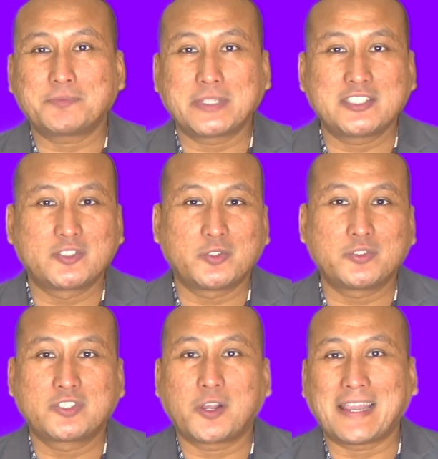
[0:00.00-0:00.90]
please do
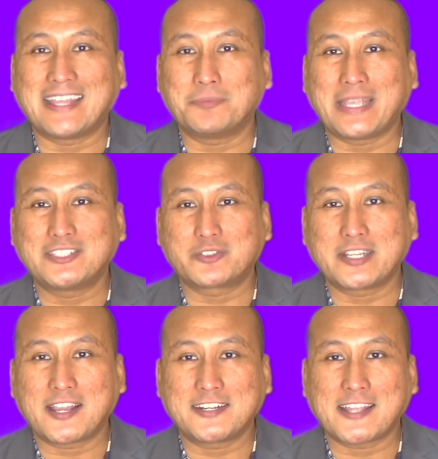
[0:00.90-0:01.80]
so at
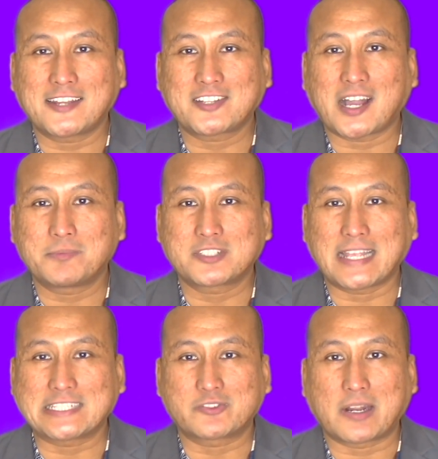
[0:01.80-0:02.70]

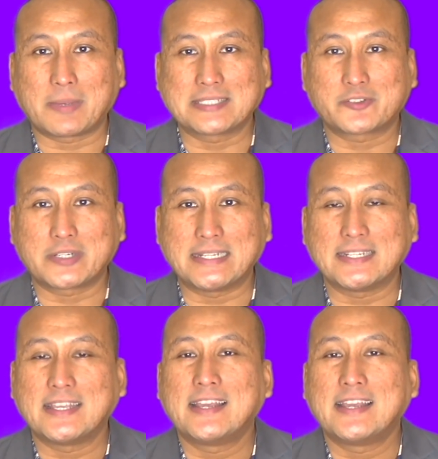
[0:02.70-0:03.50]
patreon.com/ramascreen.